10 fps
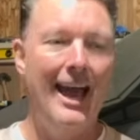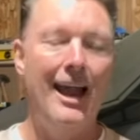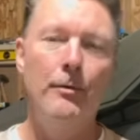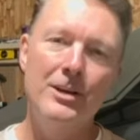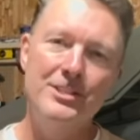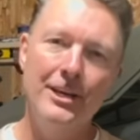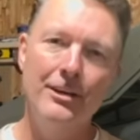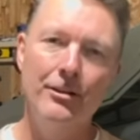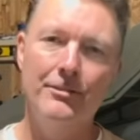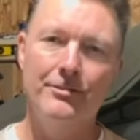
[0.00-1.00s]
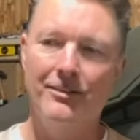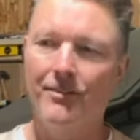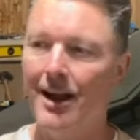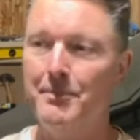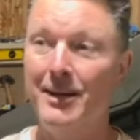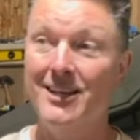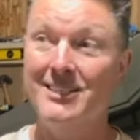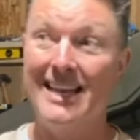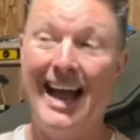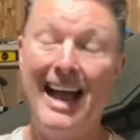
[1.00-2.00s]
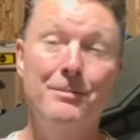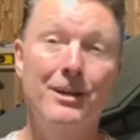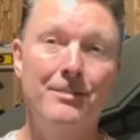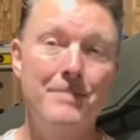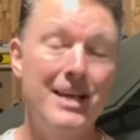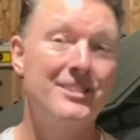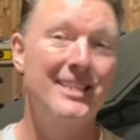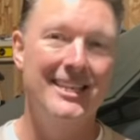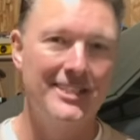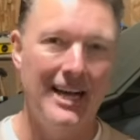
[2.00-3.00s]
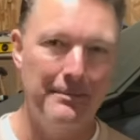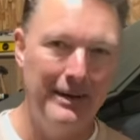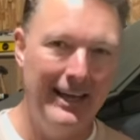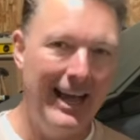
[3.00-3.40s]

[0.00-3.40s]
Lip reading: And I want to take you along for the ride because I'm going to mess things up.